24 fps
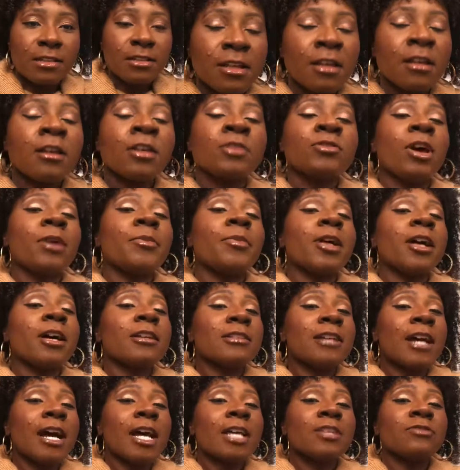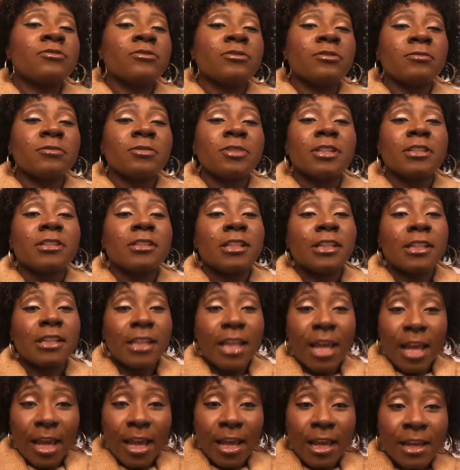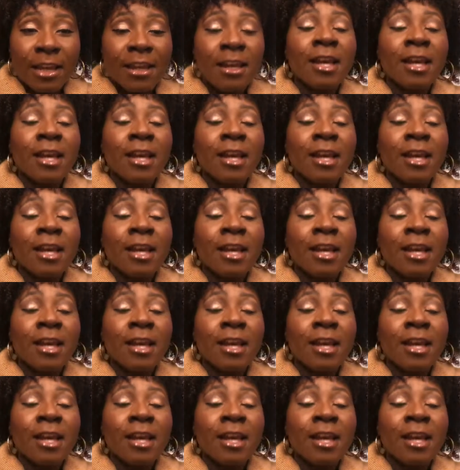So I apologize for the delay.